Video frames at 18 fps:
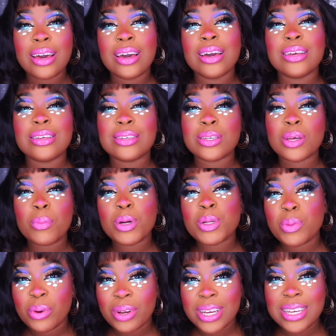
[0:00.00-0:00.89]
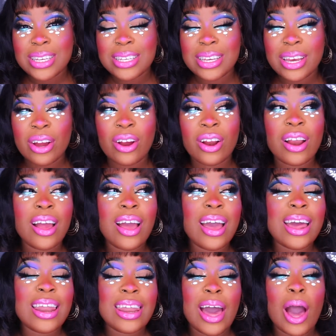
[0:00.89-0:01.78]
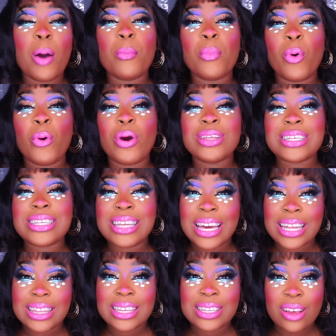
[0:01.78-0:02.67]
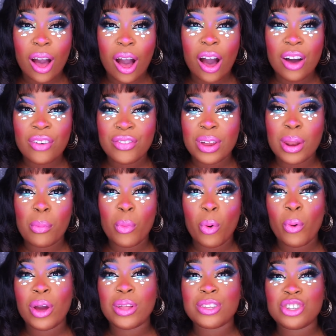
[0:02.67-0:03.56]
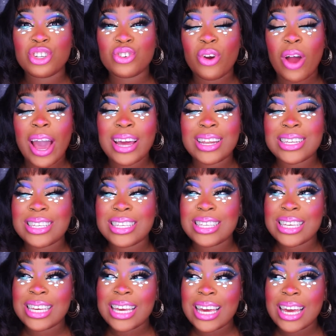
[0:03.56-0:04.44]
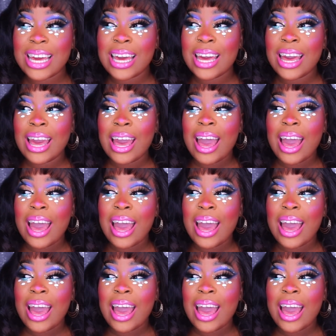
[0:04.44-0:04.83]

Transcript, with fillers: It's so much more easier. Now I'm going to take this off and I'm going to try to see